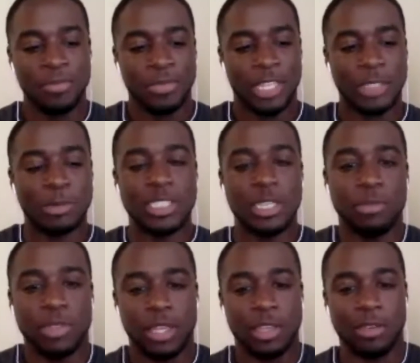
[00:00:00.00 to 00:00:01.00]
been
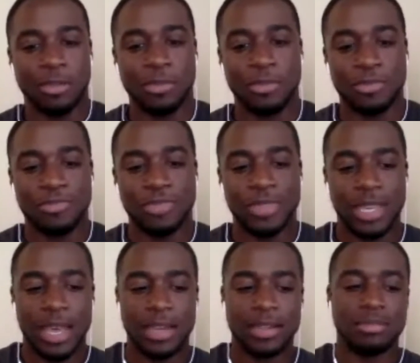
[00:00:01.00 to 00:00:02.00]
something that you've
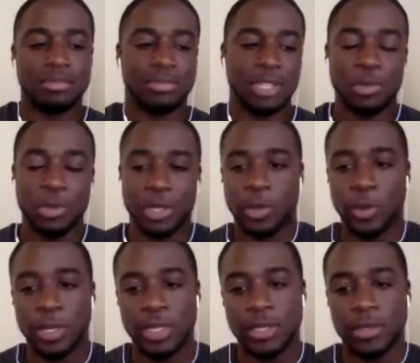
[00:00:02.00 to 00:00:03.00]
kind of did
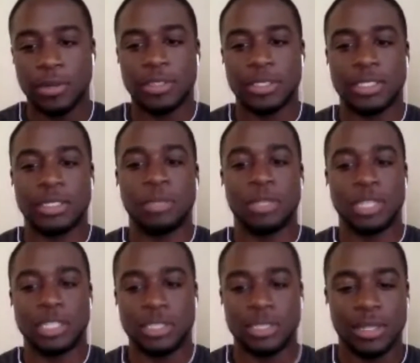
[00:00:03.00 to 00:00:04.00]
really quickly, or is it
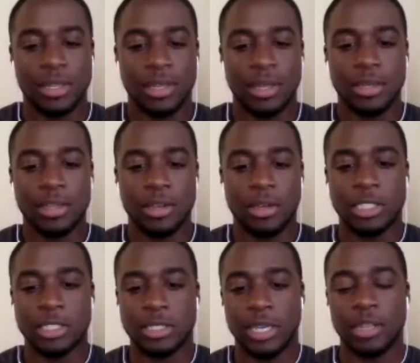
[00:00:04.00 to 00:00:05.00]
something that's
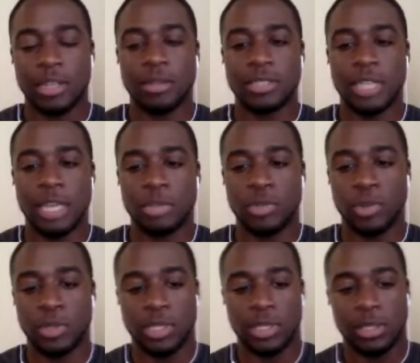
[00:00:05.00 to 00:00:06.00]
has taken a long time as
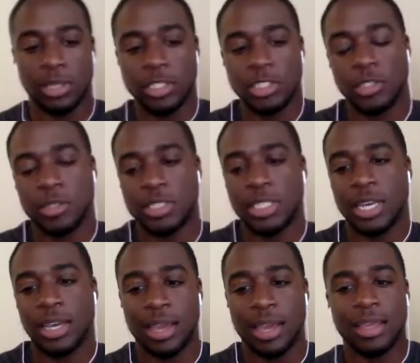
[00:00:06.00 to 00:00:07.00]
far as like the engineering
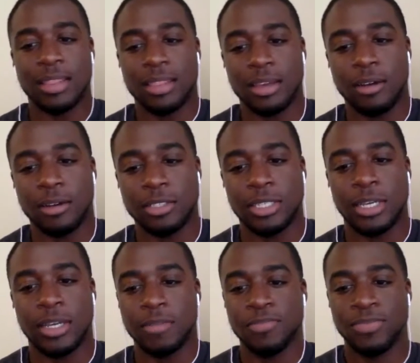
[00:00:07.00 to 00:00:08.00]
side and the art
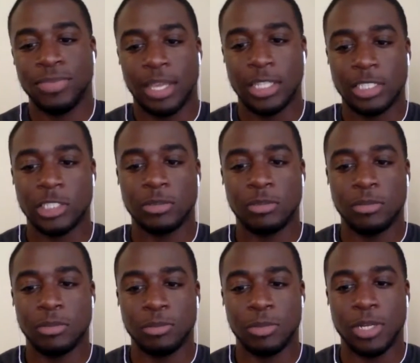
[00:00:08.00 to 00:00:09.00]
side has just
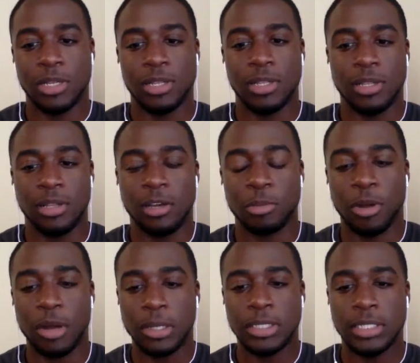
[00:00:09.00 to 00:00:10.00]
been a long
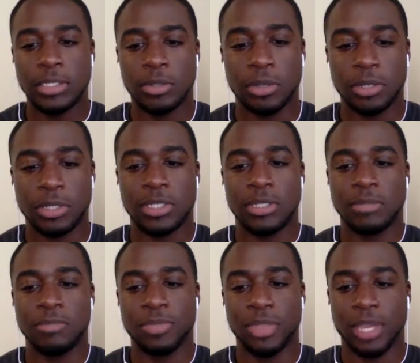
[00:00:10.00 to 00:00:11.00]
process, is it
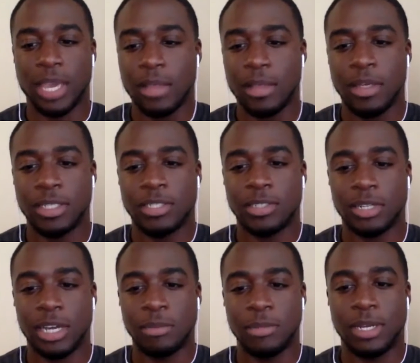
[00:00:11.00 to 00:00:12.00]
like how long is your
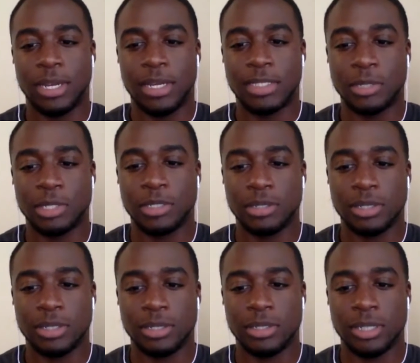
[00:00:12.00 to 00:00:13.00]
timeline? Has been
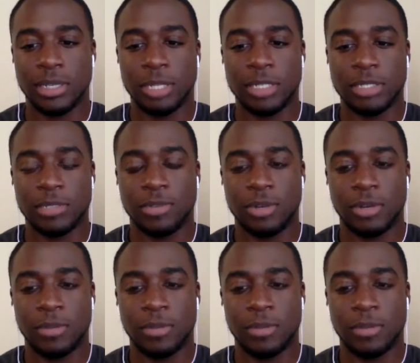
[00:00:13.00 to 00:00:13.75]
your timeline so far?